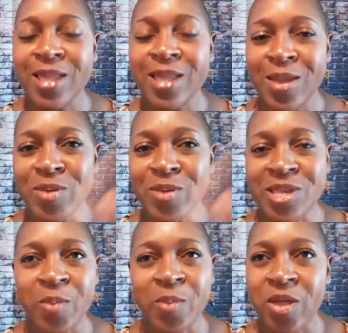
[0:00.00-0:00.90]
it was
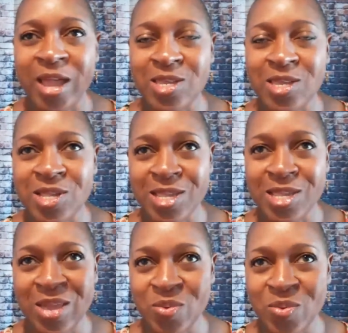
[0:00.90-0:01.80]
skip all of that, and just
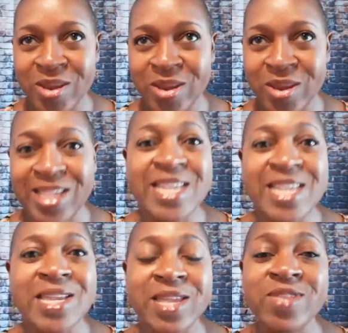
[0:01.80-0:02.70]
when they're like
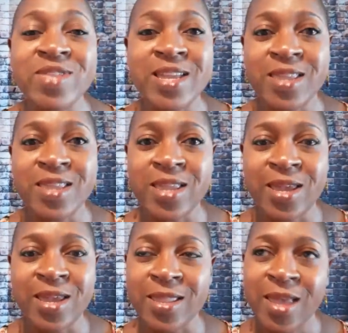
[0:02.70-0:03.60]
16, 17, then he
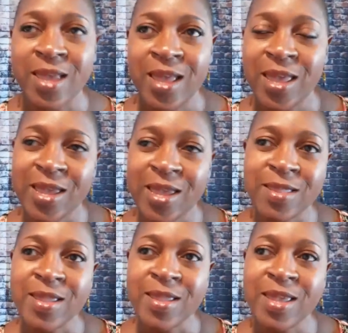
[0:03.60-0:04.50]
can
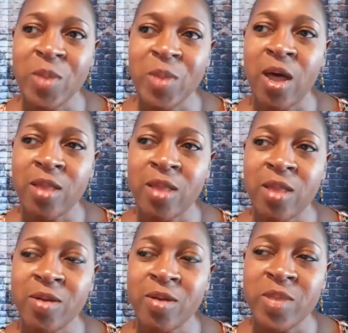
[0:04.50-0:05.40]
give me a holler.
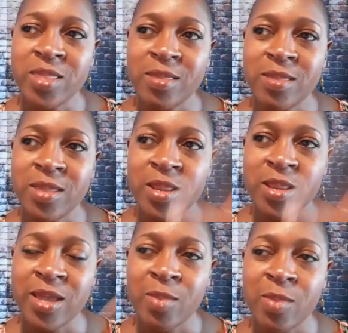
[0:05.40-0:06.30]
But then he
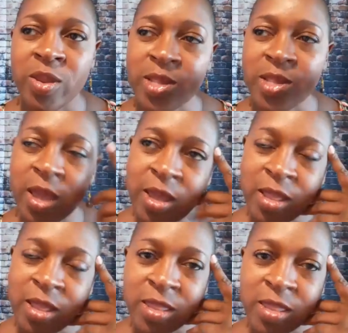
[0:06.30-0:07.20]
came out as gay,
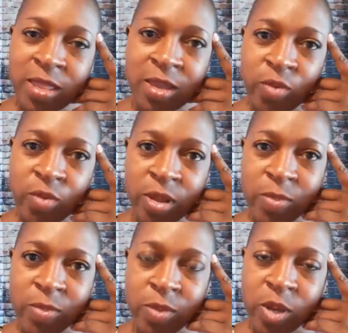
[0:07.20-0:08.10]
and that really put
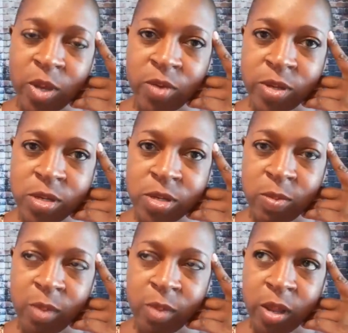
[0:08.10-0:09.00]
a monkey wrench in
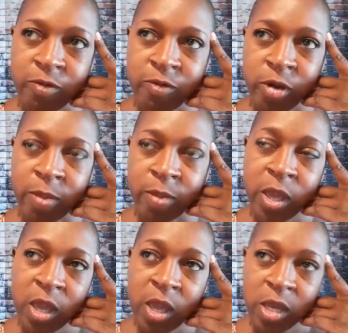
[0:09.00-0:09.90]
my plan for him.
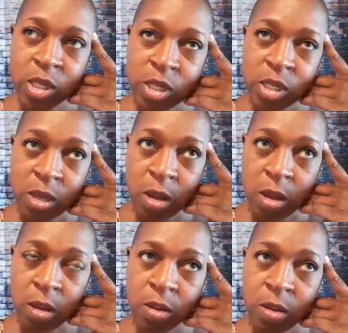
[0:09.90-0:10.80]

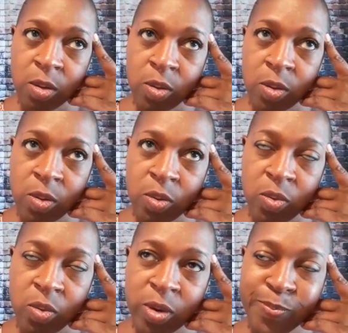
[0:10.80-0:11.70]

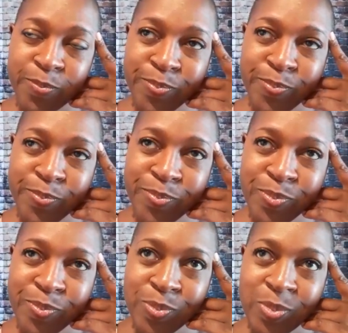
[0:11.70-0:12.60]
So
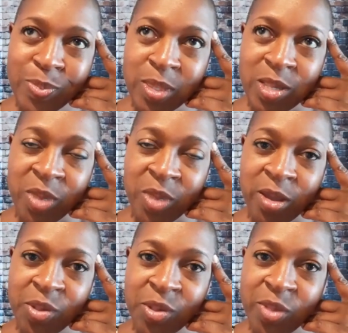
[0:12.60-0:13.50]
somebody
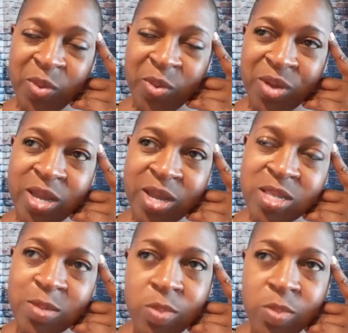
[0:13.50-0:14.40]
else with small
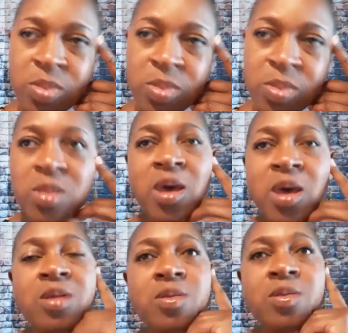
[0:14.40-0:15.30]
kids, I don't know.